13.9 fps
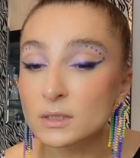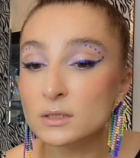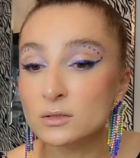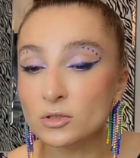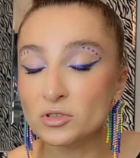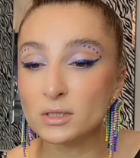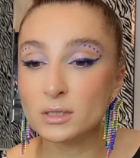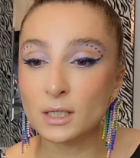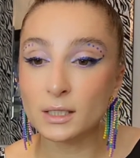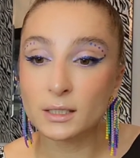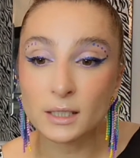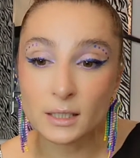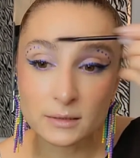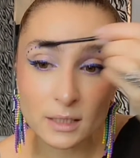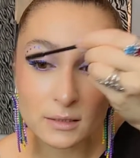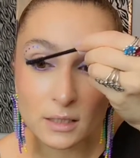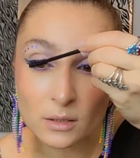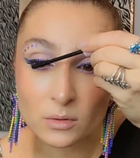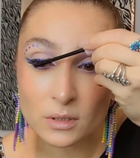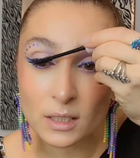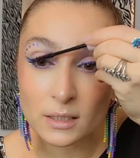So he's like, yes, that's a
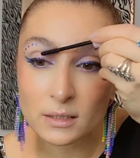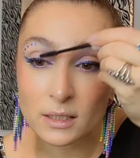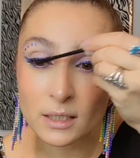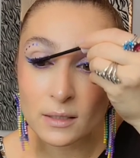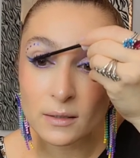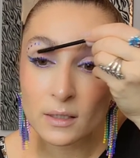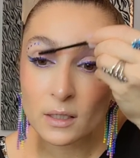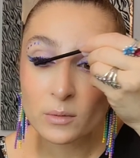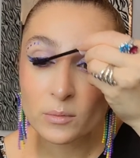good idea,